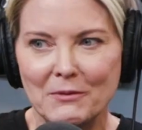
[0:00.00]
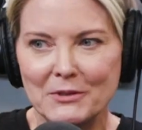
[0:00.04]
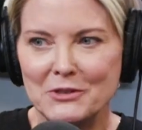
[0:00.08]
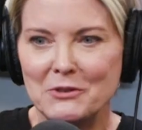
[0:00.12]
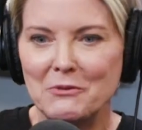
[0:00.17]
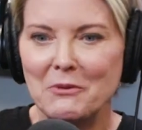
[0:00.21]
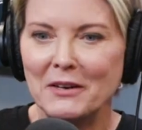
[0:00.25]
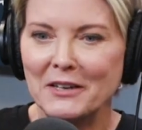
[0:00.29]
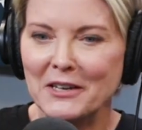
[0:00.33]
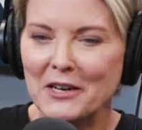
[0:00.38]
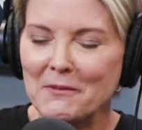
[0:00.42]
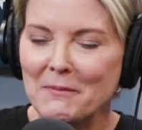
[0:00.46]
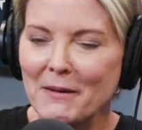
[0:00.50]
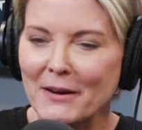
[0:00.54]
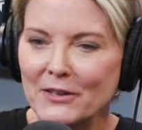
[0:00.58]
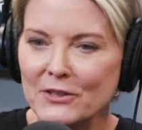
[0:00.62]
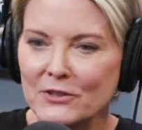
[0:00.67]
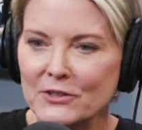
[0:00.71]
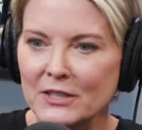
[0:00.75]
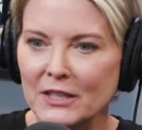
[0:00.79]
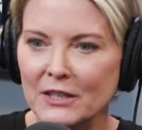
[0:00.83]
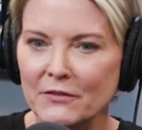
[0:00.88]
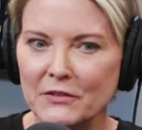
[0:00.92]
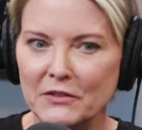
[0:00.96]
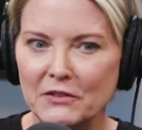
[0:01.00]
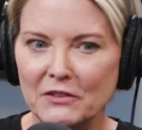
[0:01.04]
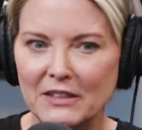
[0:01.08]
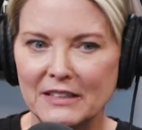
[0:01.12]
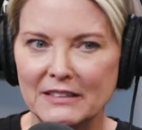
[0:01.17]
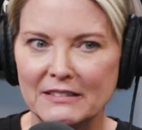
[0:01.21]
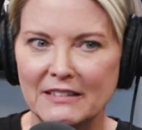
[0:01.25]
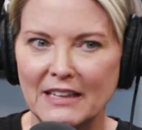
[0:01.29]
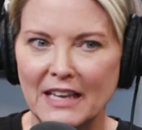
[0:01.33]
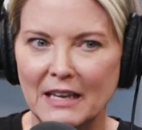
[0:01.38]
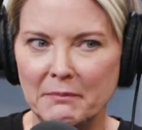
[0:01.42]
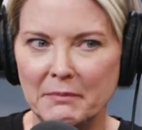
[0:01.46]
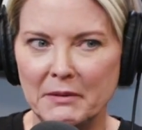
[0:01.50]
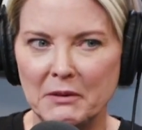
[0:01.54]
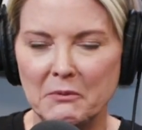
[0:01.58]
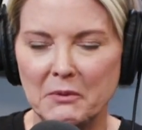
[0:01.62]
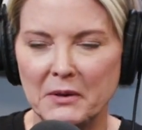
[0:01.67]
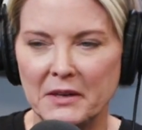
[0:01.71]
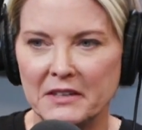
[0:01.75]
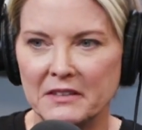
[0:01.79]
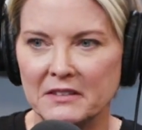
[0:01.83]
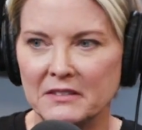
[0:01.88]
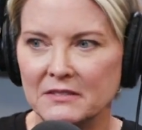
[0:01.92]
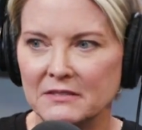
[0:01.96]
wouldn't you want to go by yourself? And they're like, that'd be
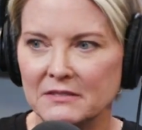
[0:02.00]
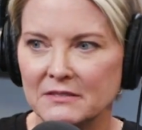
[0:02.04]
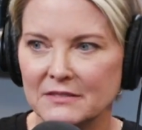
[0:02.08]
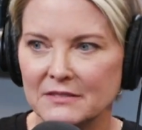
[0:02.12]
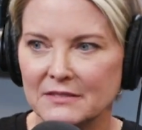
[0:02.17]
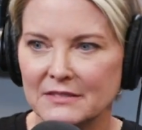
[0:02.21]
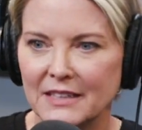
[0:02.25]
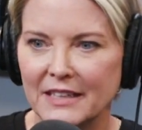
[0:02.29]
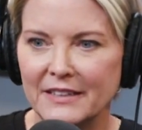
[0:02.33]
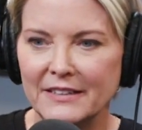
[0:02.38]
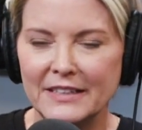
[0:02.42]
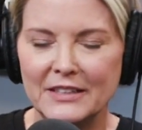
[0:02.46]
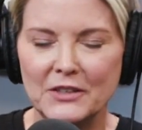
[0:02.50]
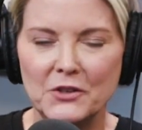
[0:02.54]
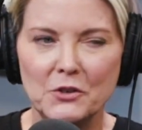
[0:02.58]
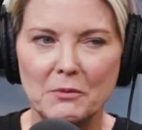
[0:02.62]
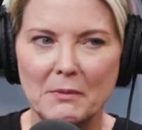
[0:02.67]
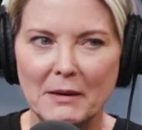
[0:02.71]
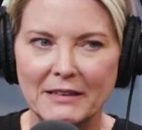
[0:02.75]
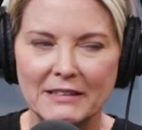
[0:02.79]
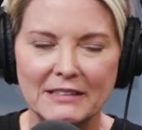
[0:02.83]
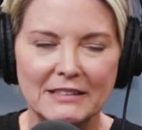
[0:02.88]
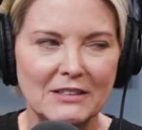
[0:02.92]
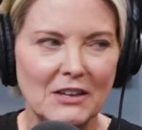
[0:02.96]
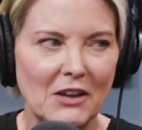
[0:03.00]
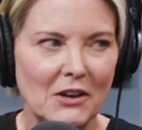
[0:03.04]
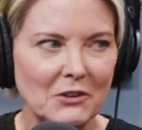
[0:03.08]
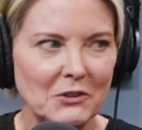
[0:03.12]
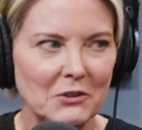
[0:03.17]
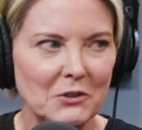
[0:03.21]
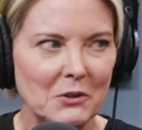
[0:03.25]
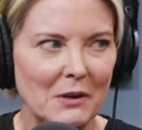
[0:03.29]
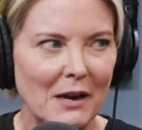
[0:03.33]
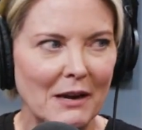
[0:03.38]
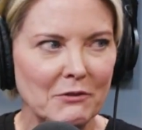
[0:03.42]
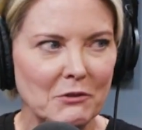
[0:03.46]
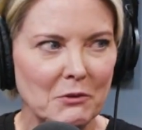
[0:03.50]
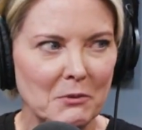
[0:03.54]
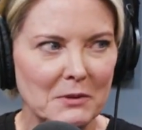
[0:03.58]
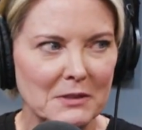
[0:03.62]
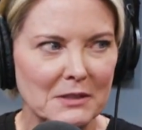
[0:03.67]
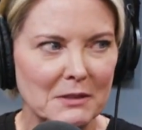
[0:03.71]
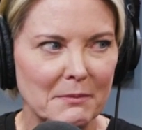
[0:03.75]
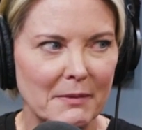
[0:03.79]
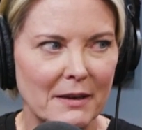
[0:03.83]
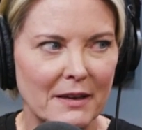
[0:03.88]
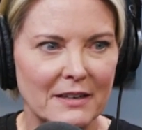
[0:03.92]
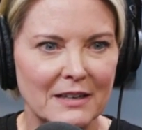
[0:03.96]
weird. And then who am I going to talk to you
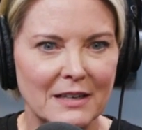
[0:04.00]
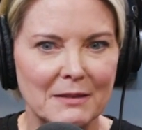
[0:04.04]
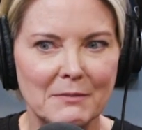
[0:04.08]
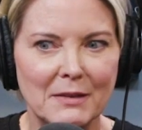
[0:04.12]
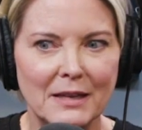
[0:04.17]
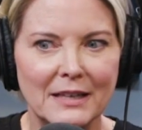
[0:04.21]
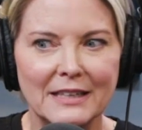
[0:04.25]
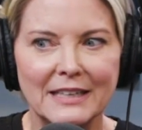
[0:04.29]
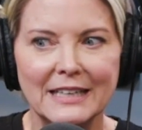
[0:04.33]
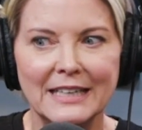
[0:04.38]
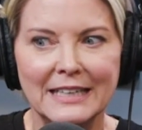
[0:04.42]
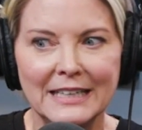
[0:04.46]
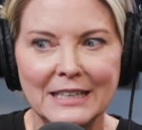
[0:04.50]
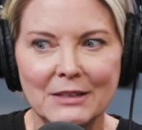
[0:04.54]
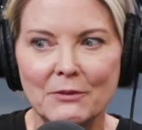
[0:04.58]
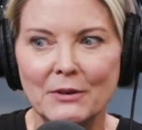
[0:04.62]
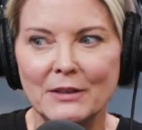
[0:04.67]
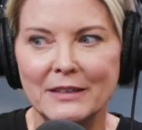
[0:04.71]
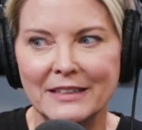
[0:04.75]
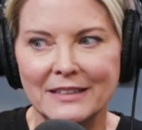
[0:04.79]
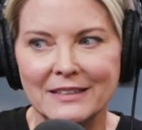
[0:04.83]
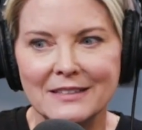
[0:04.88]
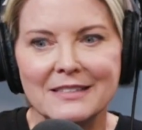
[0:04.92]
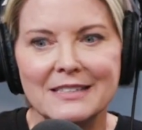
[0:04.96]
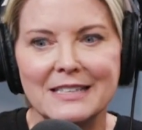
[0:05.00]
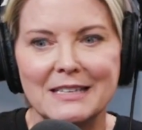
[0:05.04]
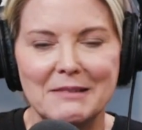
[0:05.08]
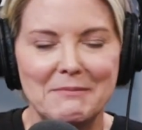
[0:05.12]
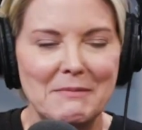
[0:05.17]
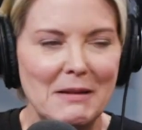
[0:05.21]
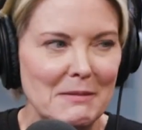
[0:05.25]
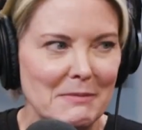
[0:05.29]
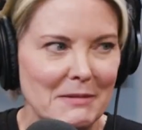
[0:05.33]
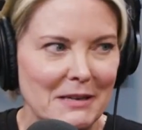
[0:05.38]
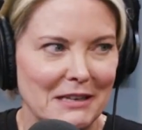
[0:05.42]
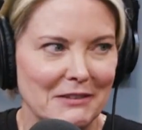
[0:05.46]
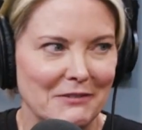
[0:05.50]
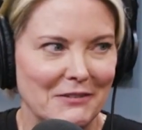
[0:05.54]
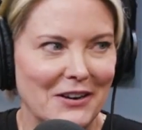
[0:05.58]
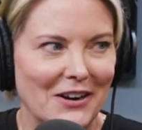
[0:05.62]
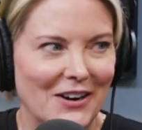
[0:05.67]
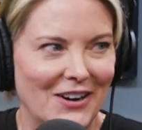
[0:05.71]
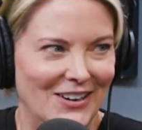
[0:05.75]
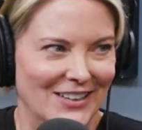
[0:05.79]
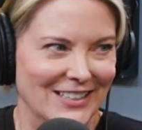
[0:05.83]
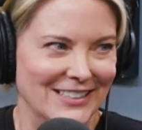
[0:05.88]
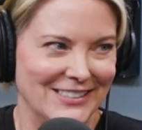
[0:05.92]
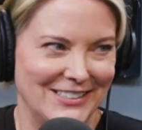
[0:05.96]
afterwards about it? I'm like, anyone else that maybe
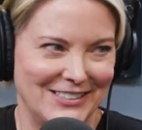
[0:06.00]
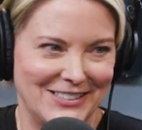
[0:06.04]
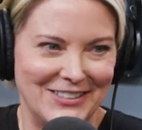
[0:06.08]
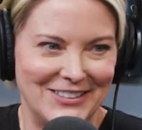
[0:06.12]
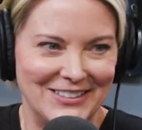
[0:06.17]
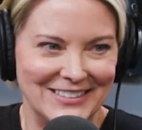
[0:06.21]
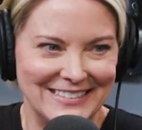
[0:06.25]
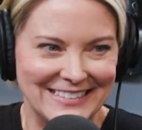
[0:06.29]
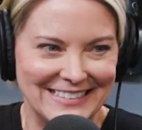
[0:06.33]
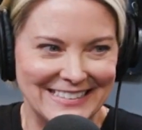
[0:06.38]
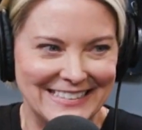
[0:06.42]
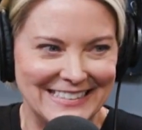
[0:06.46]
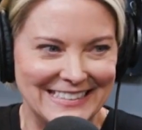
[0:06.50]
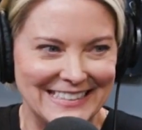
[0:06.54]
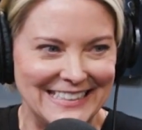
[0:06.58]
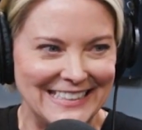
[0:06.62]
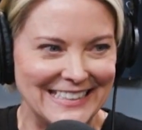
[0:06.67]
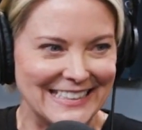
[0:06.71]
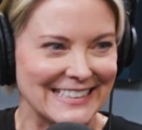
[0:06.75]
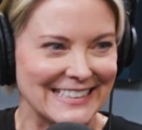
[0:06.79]
has gone to see